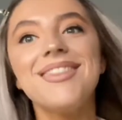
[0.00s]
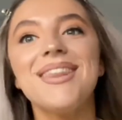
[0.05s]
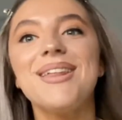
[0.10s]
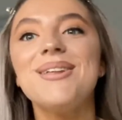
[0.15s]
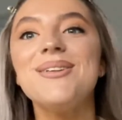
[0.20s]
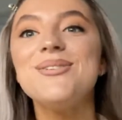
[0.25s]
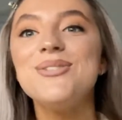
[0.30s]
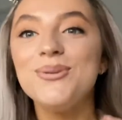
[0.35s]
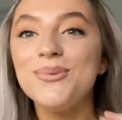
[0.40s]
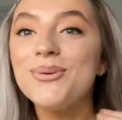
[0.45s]

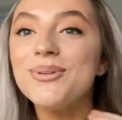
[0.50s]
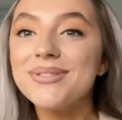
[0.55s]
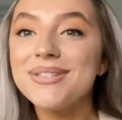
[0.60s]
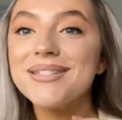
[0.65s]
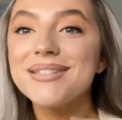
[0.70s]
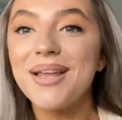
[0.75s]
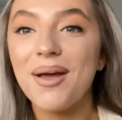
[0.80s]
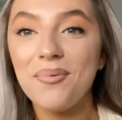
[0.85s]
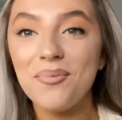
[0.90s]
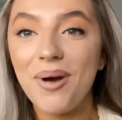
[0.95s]
do you
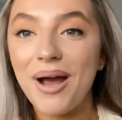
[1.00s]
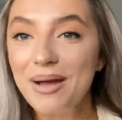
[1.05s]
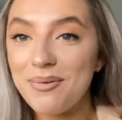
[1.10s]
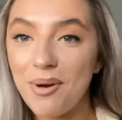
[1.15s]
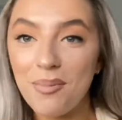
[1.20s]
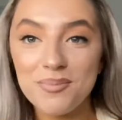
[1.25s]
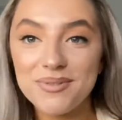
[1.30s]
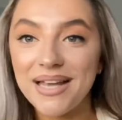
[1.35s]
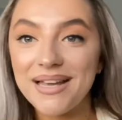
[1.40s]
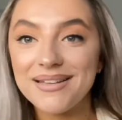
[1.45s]
understand why I'm
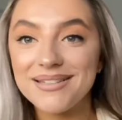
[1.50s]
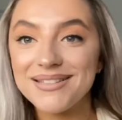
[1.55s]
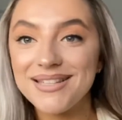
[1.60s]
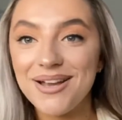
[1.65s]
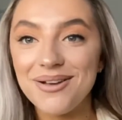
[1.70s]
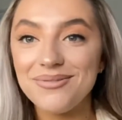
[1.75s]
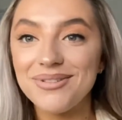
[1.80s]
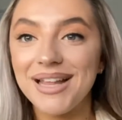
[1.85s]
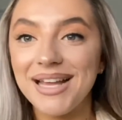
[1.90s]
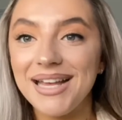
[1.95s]
obsessed
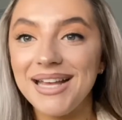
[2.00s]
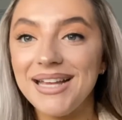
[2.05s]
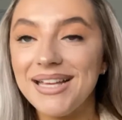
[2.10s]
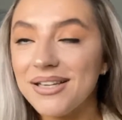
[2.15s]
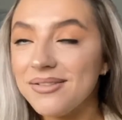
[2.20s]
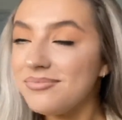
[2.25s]
now? Like,